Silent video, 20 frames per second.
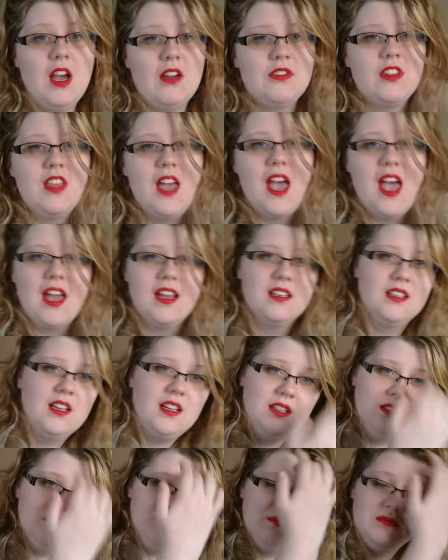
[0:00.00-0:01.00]
after that,
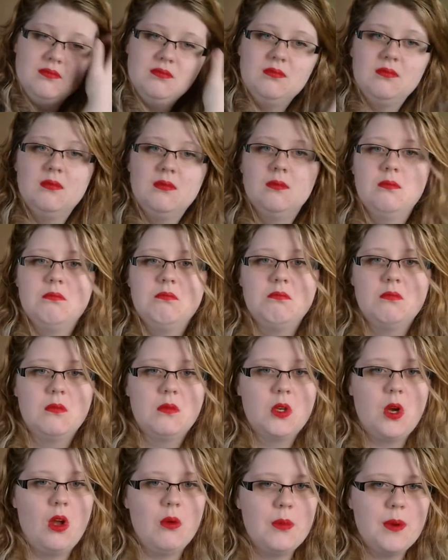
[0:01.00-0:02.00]
they
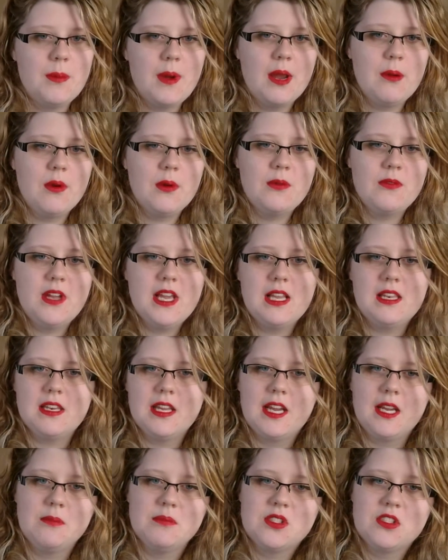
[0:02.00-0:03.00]
called me by my real
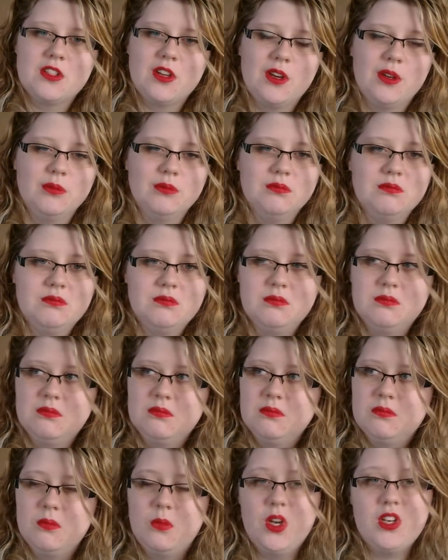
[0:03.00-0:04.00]
name, so,
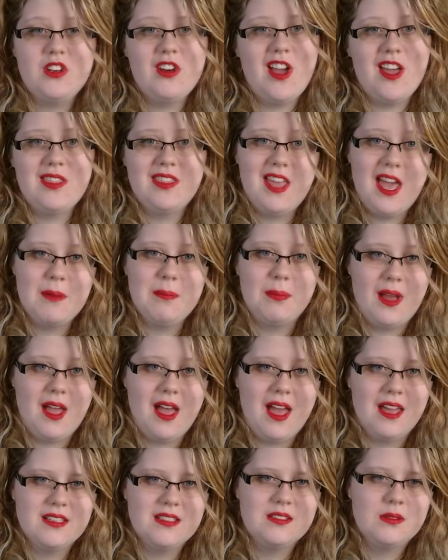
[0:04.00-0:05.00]
well, not that
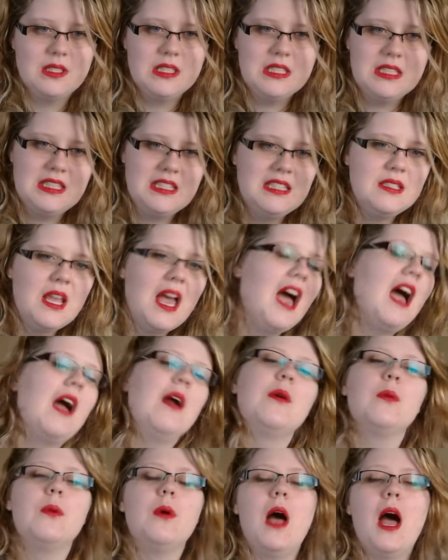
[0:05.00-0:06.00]
bad.
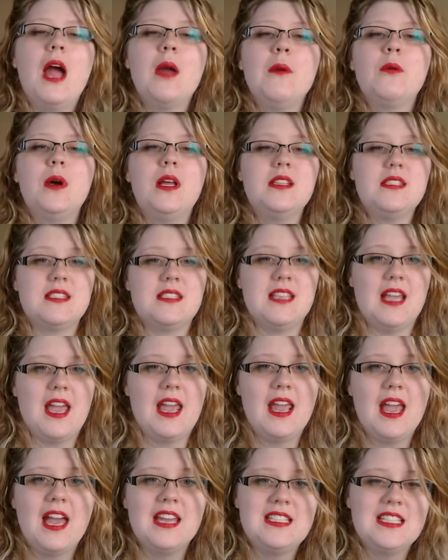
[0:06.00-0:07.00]
I will
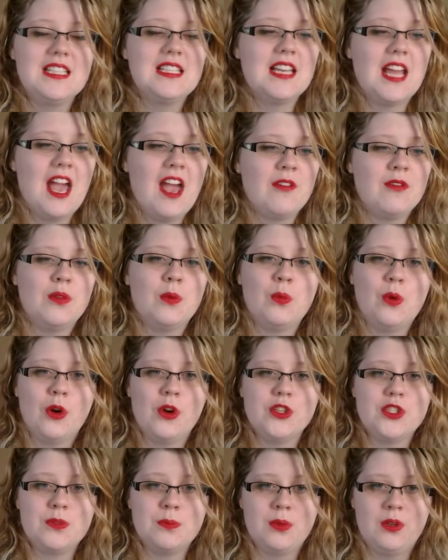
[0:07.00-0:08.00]
say I didn't have the
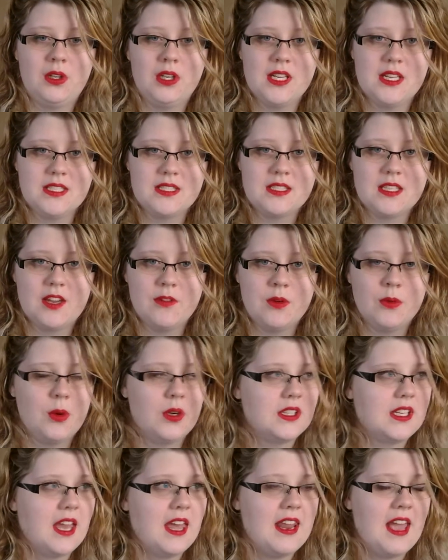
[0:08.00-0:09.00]
worst bullies
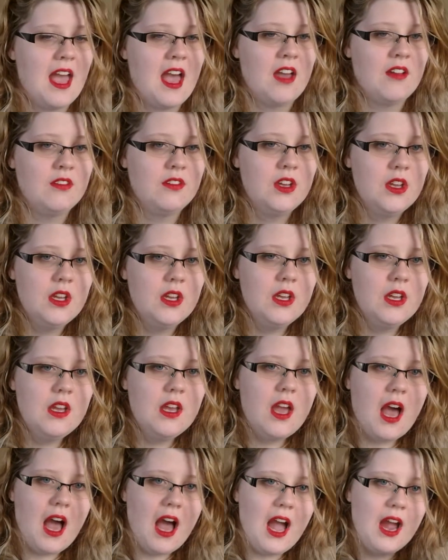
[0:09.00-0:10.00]
everyone can have.
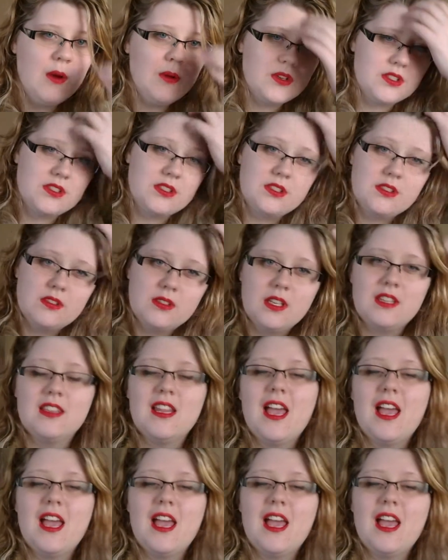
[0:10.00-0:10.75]
I was